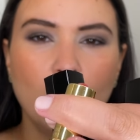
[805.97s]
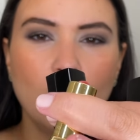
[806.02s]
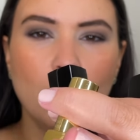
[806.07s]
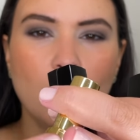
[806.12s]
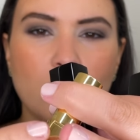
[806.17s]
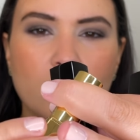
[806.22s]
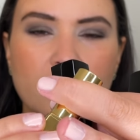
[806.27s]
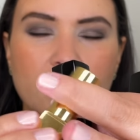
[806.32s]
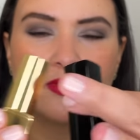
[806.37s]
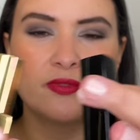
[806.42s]

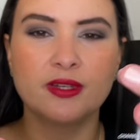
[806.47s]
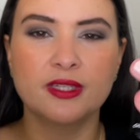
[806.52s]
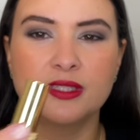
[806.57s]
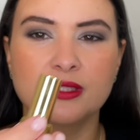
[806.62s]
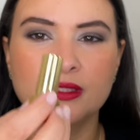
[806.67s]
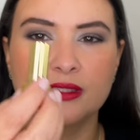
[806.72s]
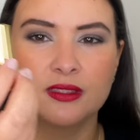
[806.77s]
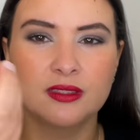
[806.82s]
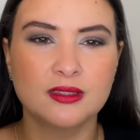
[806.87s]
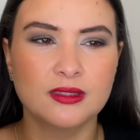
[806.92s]
or if
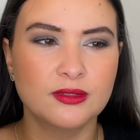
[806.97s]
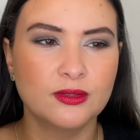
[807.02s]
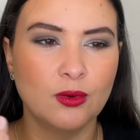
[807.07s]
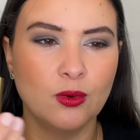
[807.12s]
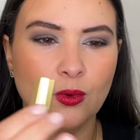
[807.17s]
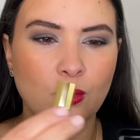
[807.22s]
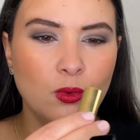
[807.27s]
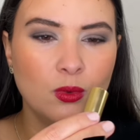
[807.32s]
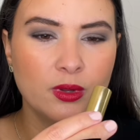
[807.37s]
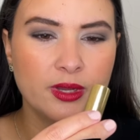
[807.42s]
it's
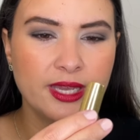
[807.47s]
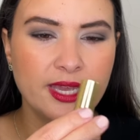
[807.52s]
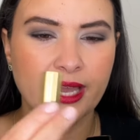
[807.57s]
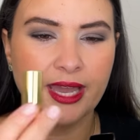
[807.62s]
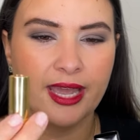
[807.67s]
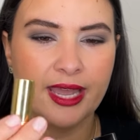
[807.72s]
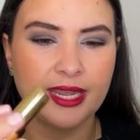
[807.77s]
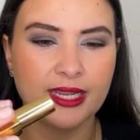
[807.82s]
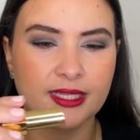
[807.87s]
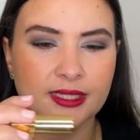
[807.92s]
the whole
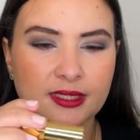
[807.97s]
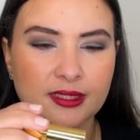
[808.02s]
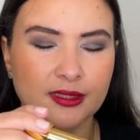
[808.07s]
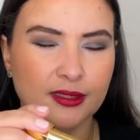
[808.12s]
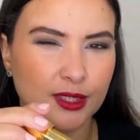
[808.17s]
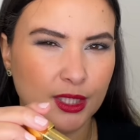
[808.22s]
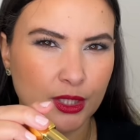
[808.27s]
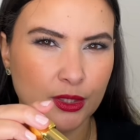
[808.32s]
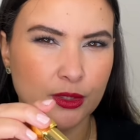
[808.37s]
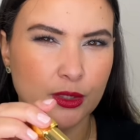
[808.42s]

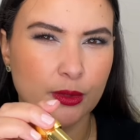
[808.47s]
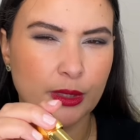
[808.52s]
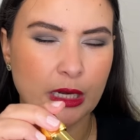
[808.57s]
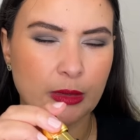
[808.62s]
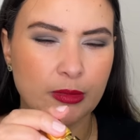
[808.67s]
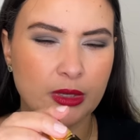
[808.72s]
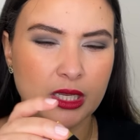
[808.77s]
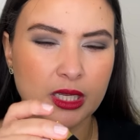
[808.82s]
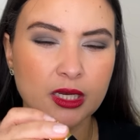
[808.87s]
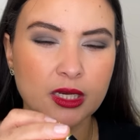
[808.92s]
case, you know what
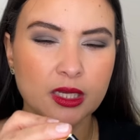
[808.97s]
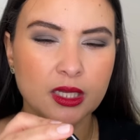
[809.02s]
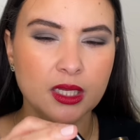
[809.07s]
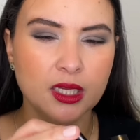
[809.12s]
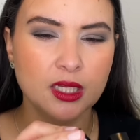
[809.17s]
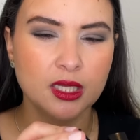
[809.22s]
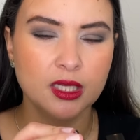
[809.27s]
I mean?